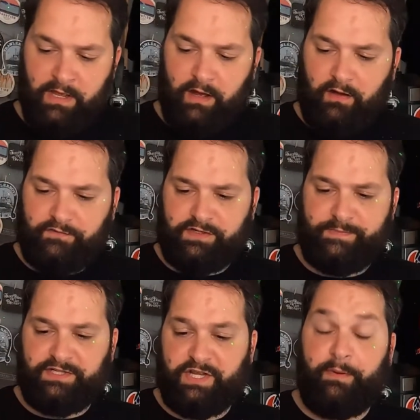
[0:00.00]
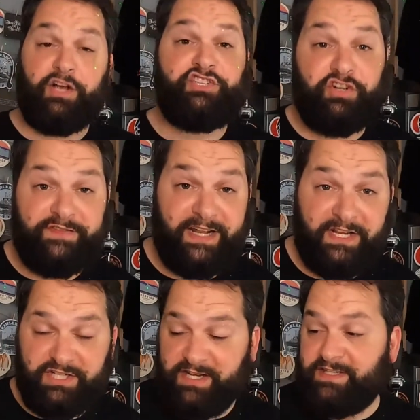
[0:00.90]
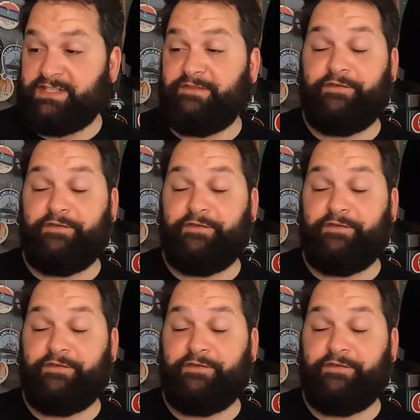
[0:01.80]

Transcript: After I smashed it apart. I should have said, actually, this is a